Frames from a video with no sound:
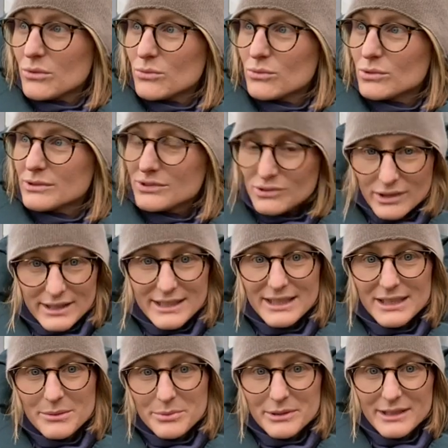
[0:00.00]
We'll try
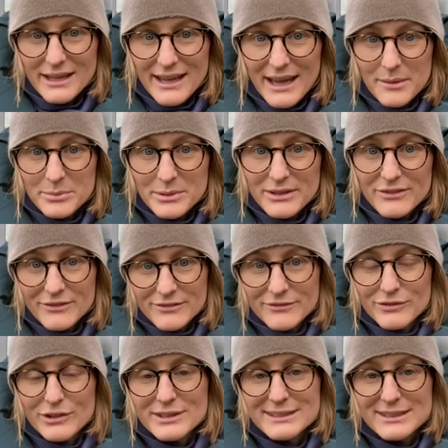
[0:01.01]
keeping it happy
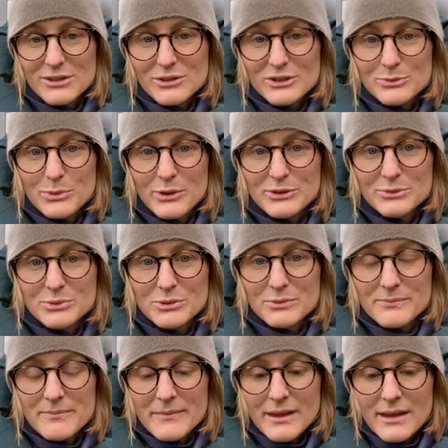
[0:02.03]
for as long as possible.
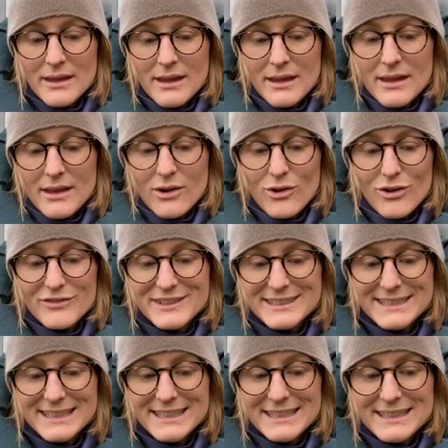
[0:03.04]

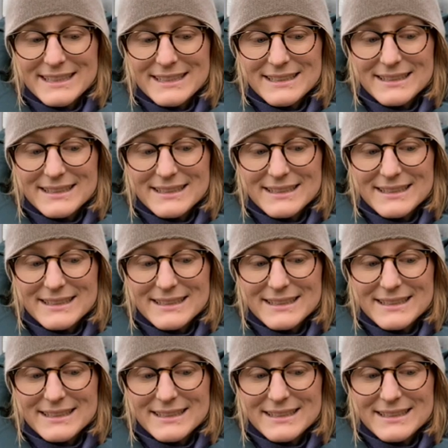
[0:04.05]
Obviously